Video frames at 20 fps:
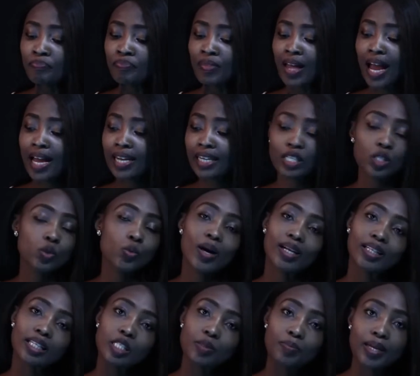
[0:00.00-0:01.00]
and as
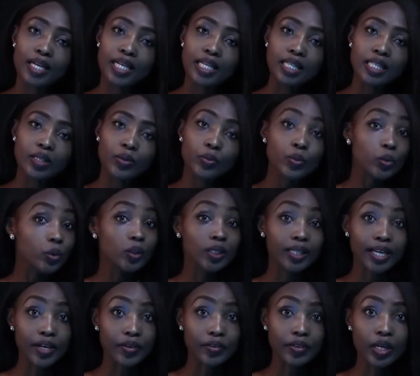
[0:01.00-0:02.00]
well as being in the rural
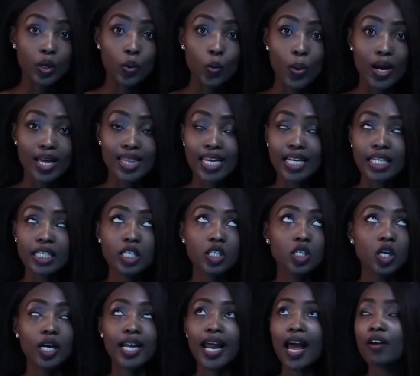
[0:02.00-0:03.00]
area where they did
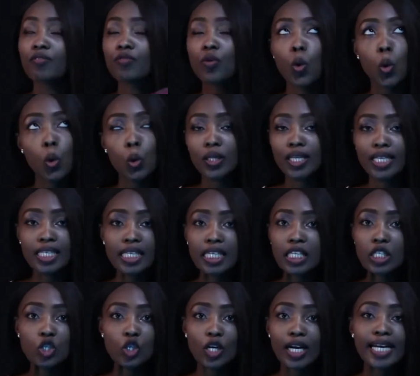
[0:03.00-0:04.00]
not have all these
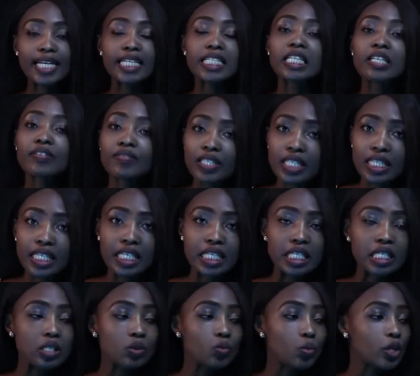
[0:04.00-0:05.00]
extra
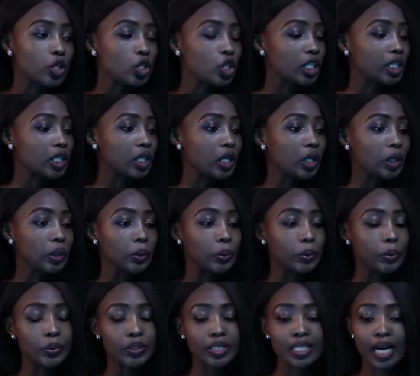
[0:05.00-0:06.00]
activities, which
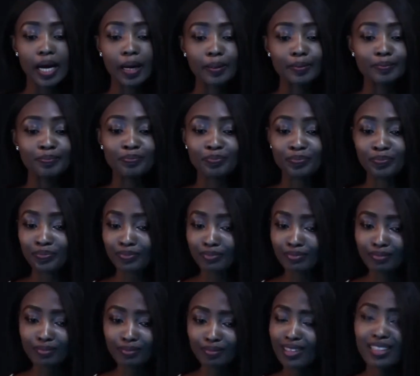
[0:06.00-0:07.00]
include
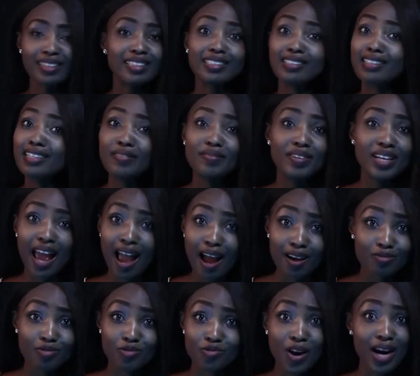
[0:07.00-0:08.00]
They didn't even
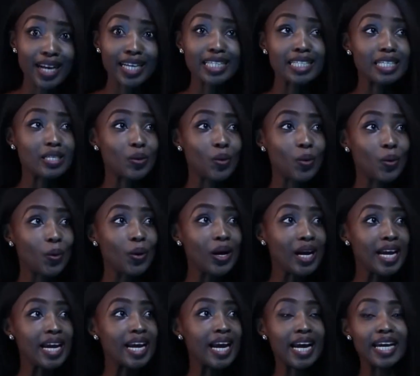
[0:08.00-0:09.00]
have writing or
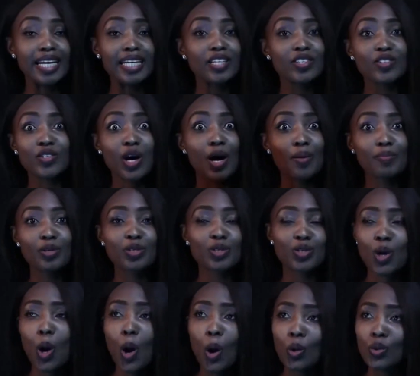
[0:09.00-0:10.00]
any drama
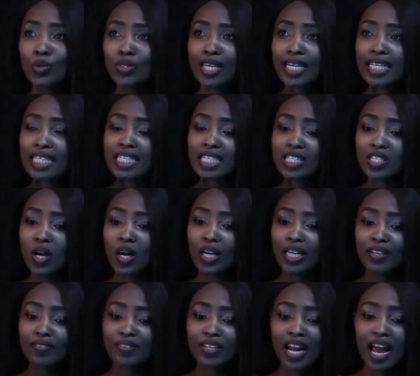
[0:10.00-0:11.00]
shows. They did not
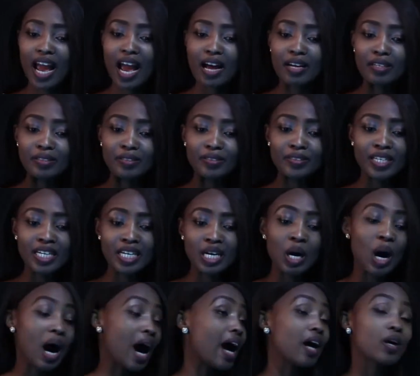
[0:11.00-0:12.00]
even have.
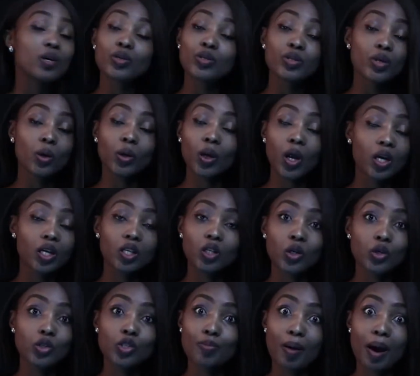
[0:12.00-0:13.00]
I could no longer
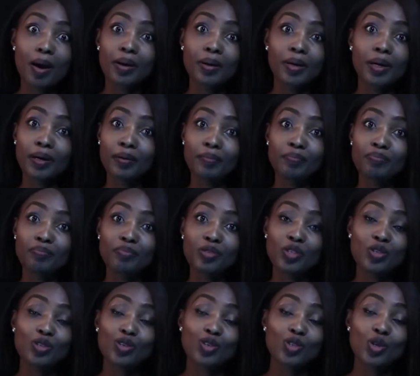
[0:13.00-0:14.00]
go to my
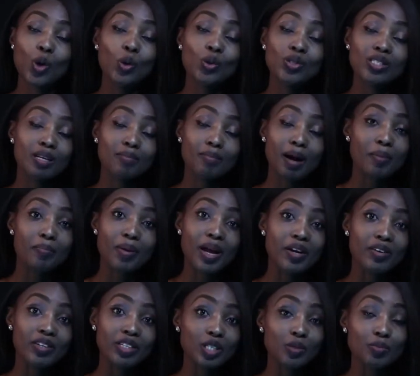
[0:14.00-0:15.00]
to the shows that my
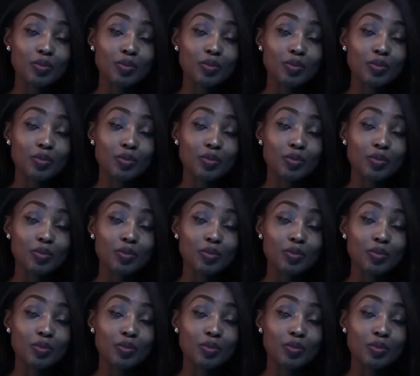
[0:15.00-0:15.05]
parents